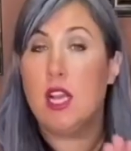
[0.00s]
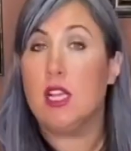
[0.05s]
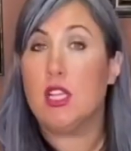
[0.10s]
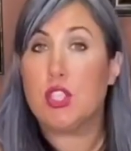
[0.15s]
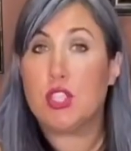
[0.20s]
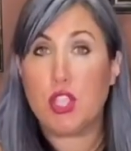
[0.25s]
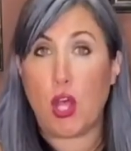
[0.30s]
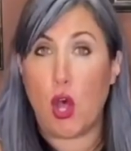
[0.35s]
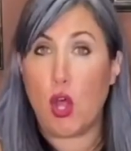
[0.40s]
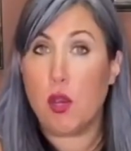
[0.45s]

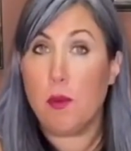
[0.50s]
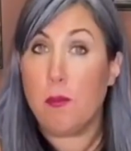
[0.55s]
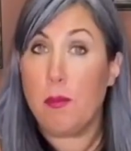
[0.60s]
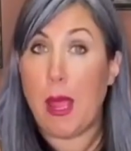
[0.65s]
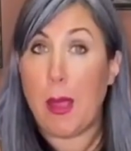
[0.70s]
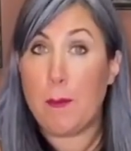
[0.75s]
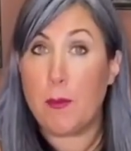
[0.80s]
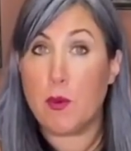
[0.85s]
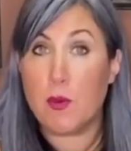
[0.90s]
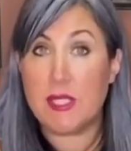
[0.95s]
Salt and
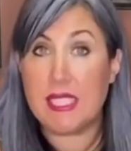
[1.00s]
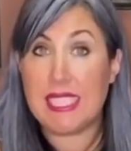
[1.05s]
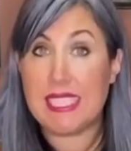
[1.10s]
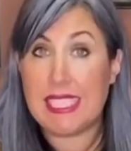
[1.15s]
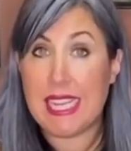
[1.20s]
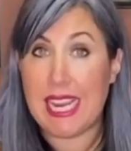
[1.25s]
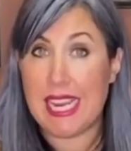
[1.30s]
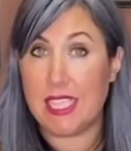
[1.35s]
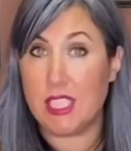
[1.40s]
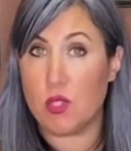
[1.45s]
pepper to
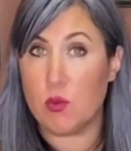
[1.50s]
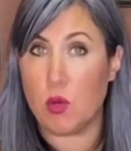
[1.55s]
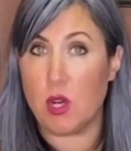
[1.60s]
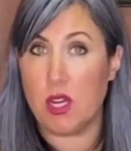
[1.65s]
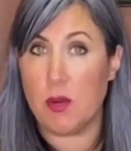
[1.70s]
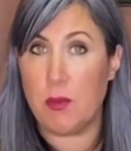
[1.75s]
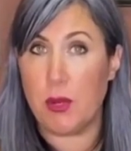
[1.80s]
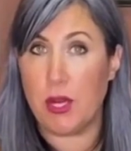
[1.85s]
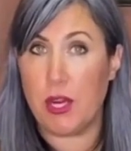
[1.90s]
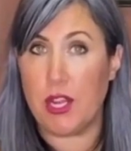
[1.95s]
taste we're
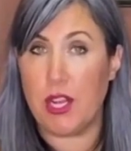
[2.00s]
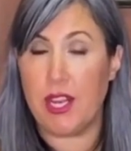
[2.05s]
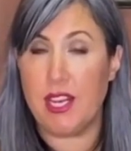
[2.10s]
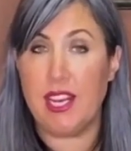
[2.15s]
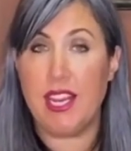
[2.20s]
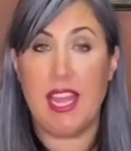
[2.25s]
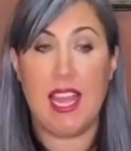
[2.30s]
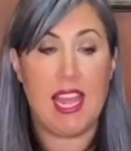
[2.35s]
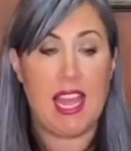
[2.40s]
gonna put on.